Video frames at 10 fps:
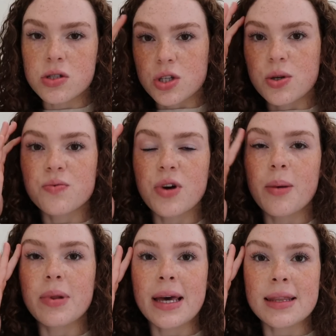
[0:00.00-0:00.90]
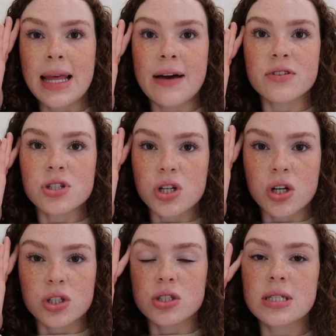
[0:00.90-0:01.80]
Also, you can rub like lavender
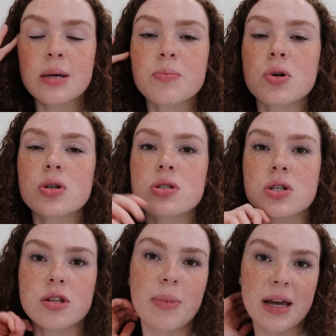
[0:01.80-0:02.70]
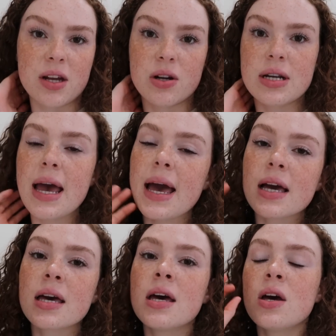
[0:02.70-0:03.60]
on your temples or the back of your
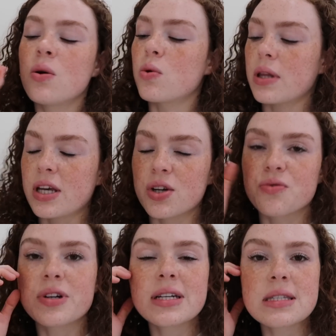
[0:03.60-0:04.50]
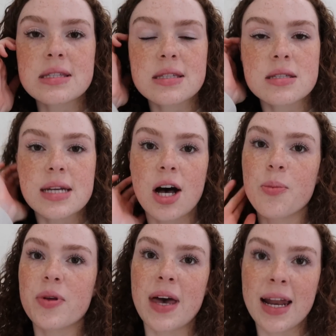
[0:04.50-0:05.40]
neck or like your wrists to
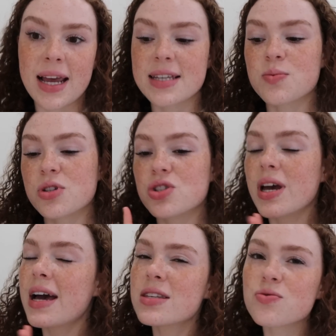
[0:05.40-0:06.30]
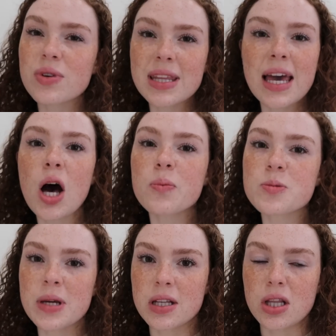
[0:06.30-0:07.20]
help with headaches, which has really
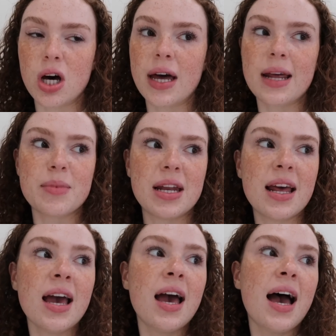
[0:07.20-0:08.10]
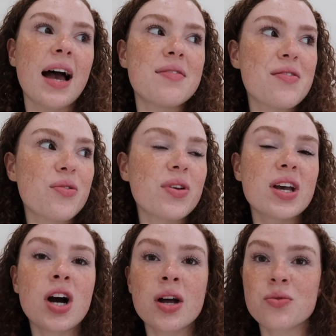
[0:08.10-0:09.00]
helped me a lot. I mean, I've never really
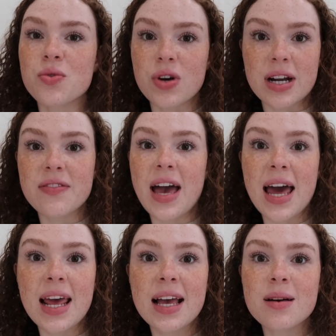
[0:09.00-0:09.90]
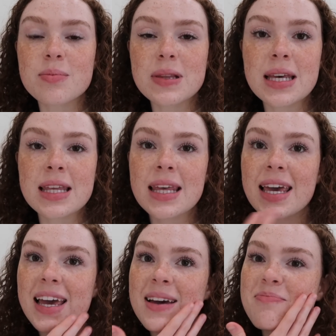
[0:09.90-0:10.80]
gotten rid of a headache completely,